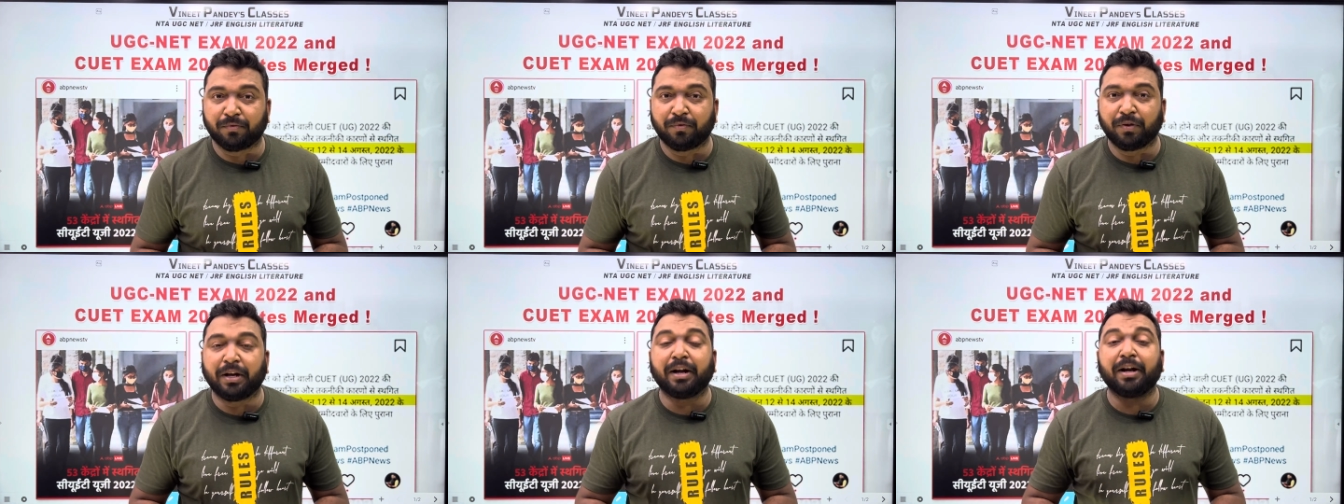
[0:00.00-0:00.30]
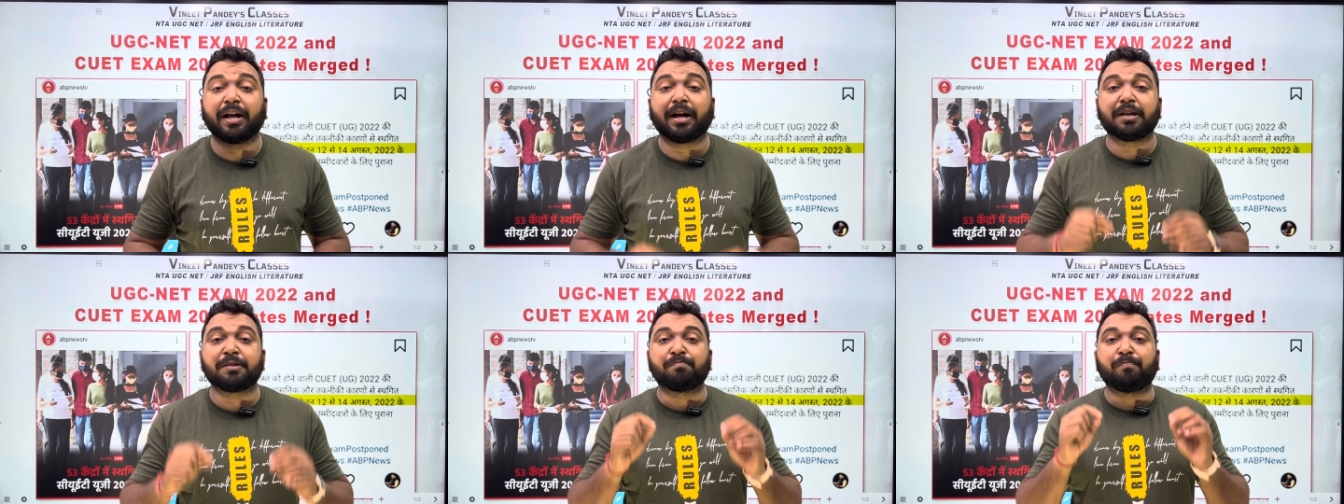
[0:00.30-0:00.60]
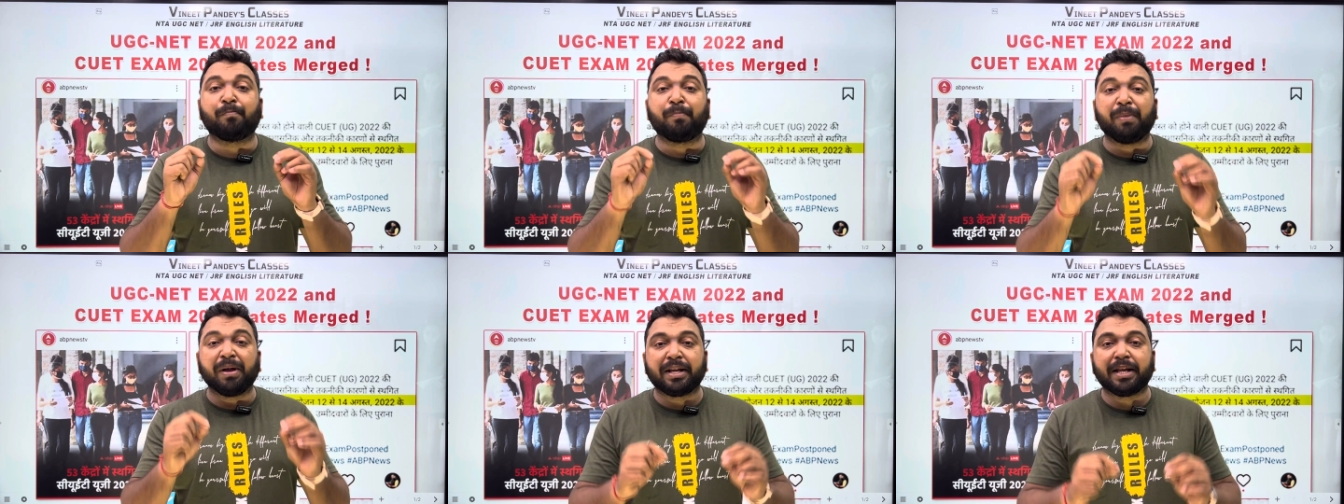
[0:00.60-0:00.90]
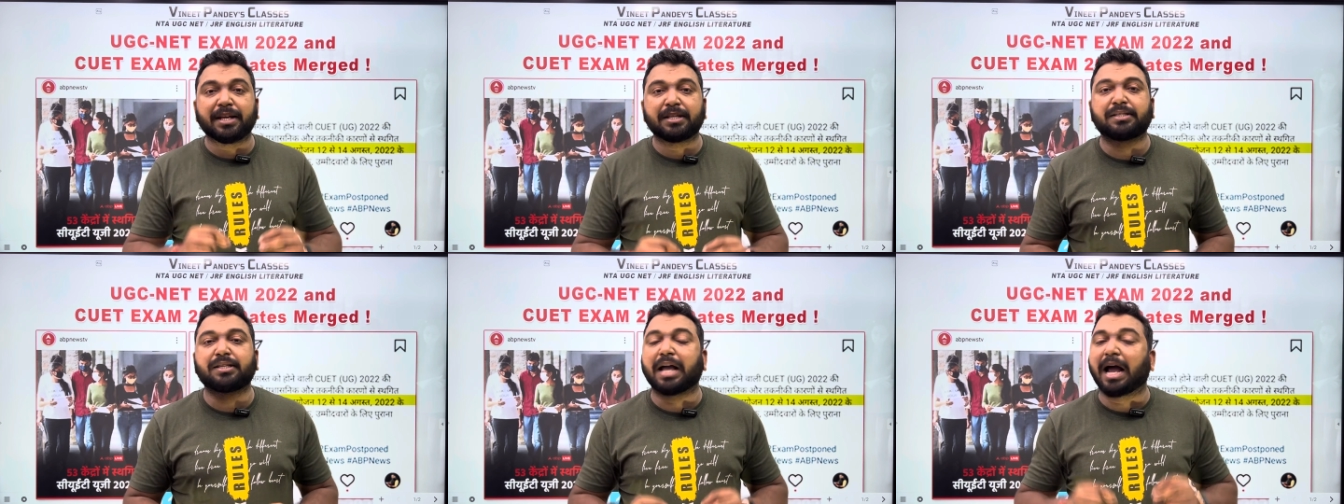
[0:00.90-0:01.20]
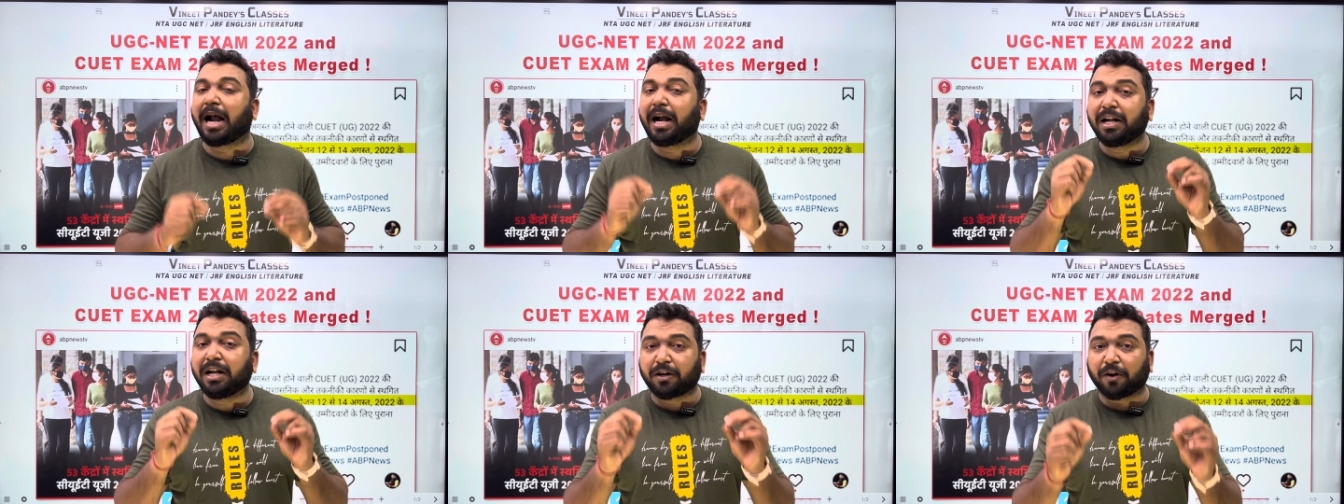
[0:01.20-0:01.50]
India's biggest
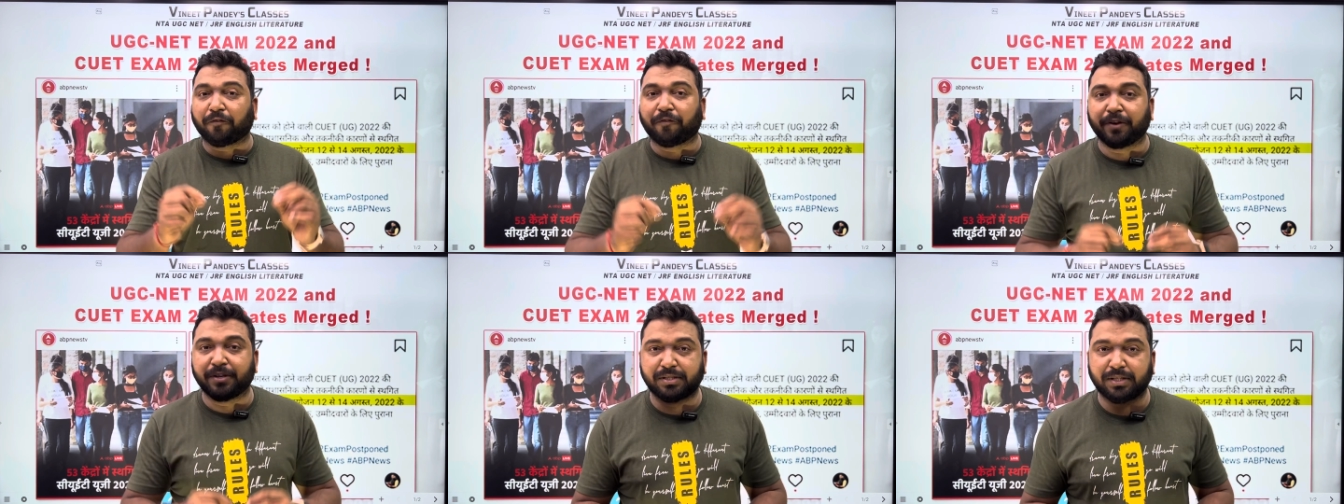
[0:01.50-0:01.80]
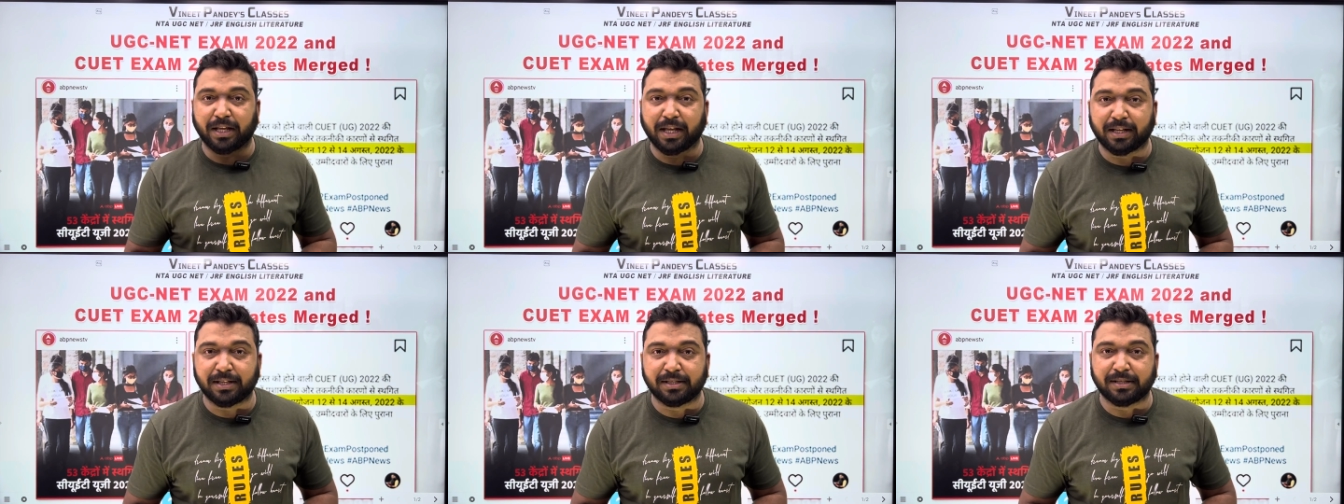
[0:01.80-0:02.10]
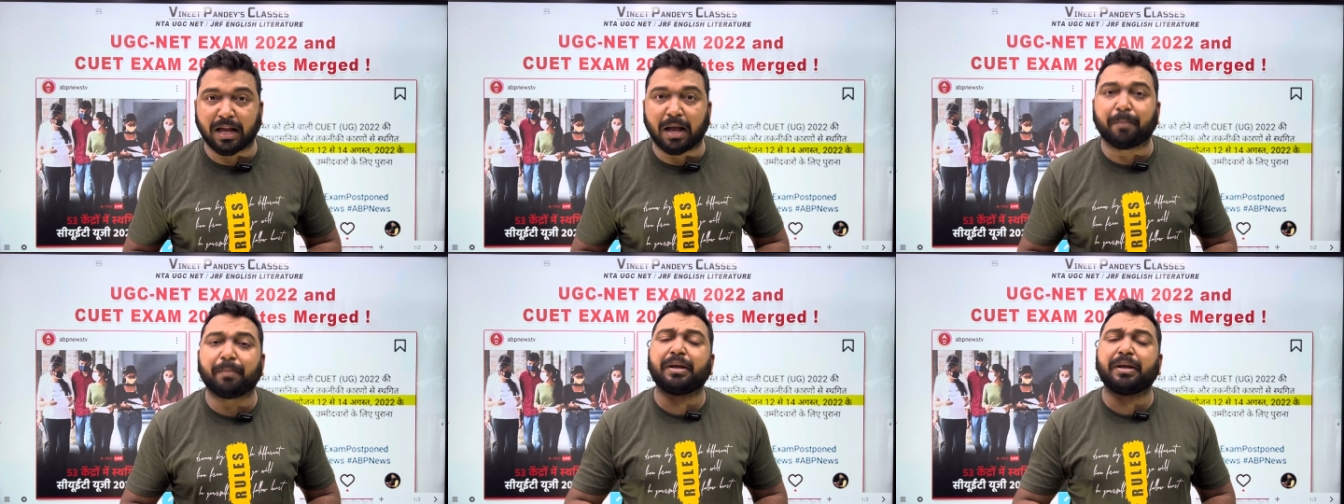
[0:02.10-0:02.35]
and toughest exam,